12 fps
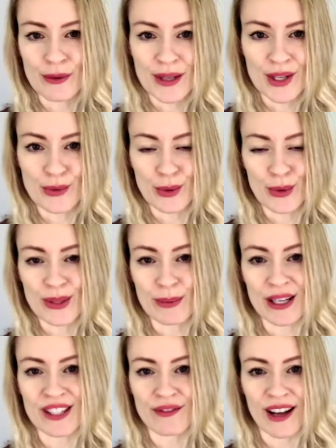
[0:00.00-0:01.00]
from these rules
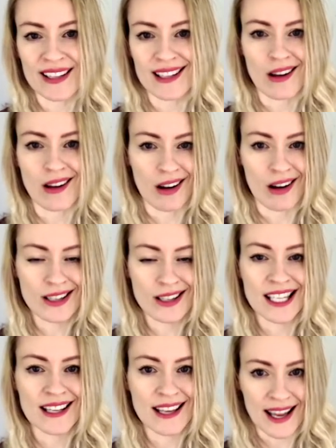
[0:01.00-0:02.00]
because vaccines are
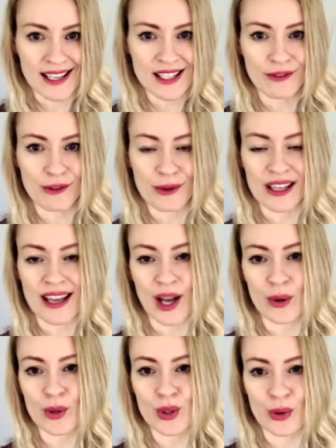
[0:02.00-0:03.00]
hard to get for the
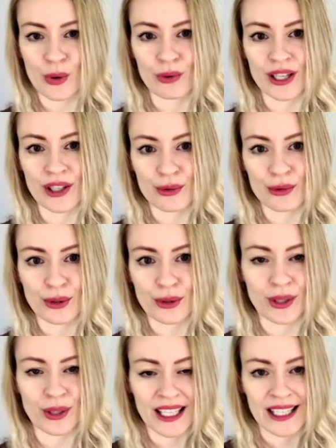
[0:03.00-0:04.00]
Ecuadorian
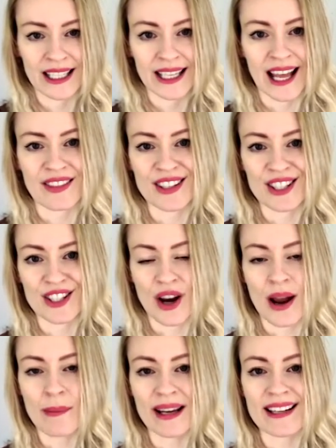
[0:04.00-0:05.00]
crew. At this time, a